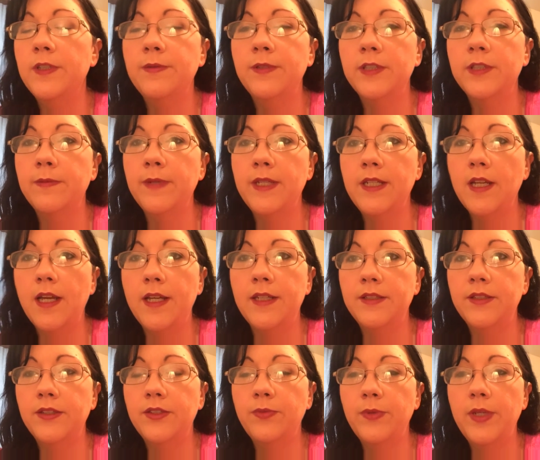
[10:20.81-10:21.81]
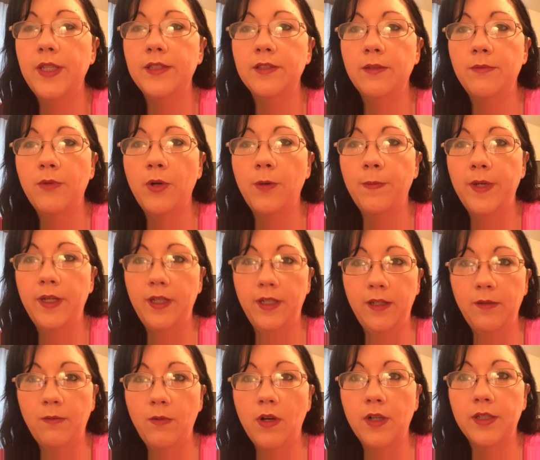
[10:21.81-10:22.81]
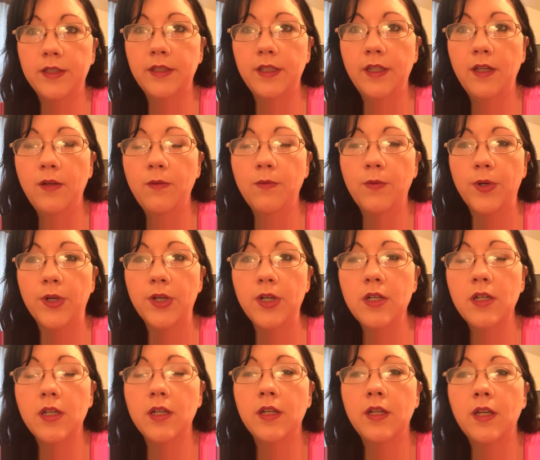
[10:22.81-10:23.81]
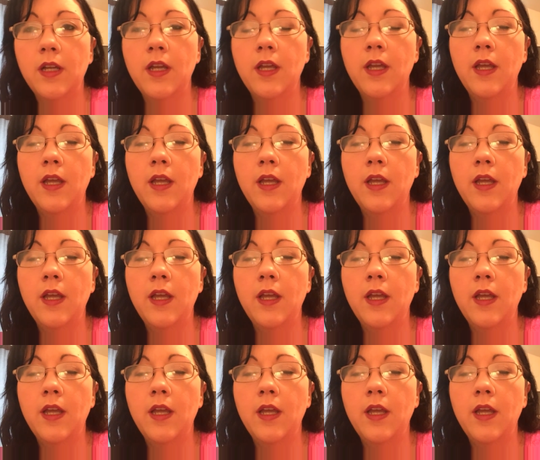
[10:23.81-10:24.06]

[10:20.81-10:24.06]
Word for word: It's supposed to be nice this week, so I'm hoping to get walks in at work.